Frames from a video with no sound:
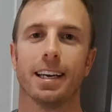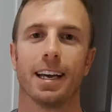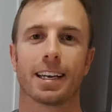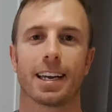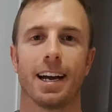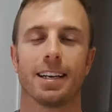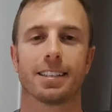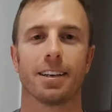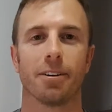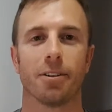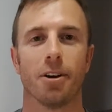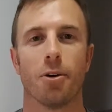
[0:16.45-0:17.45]
Okay,
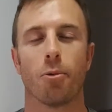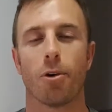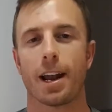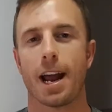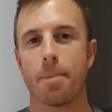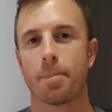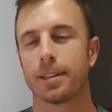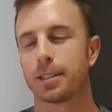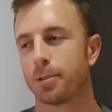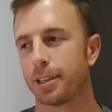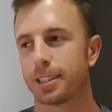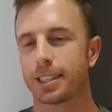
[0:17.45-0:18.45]
so what
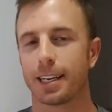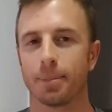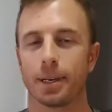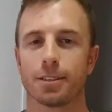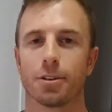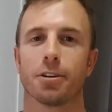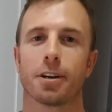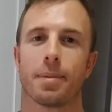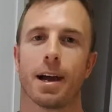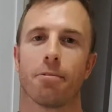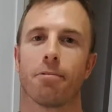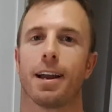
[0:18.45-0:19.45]
happens, we're just going to be talking
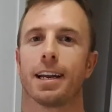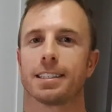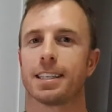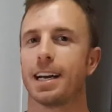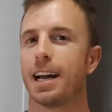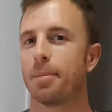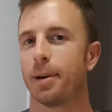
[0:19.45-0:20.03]
about running today,